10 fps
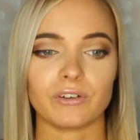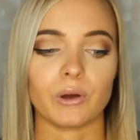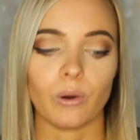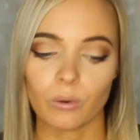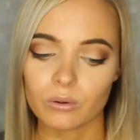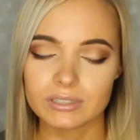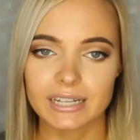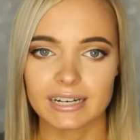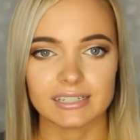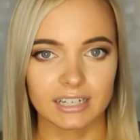cold
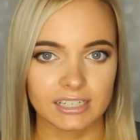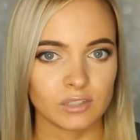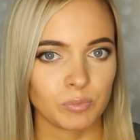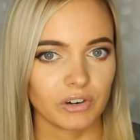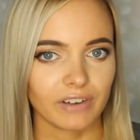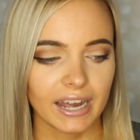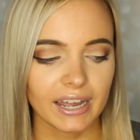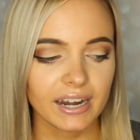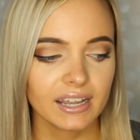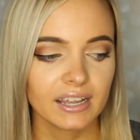that it does
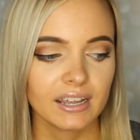provide,